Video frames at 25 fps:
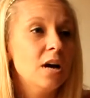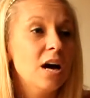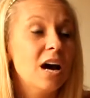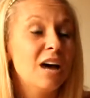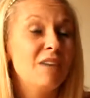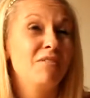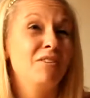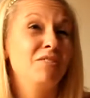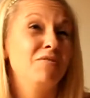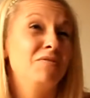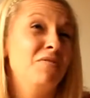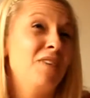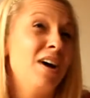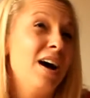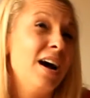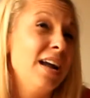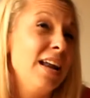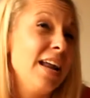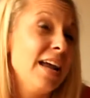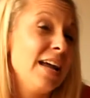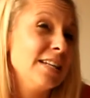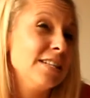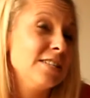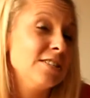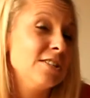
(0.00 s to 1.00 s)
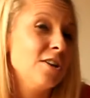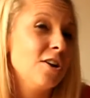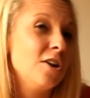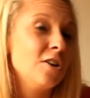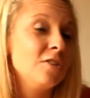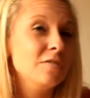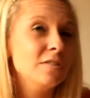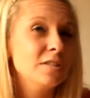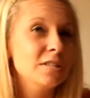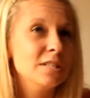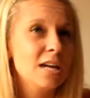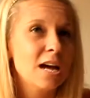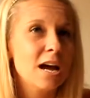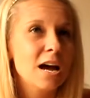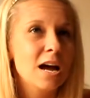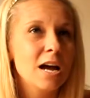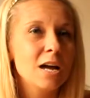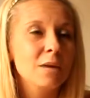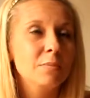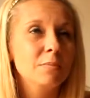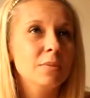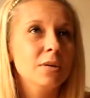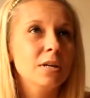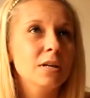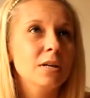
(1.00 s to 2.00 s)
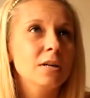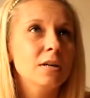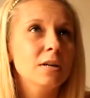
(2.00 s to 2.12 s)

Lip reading: I felt violated a lot of the time.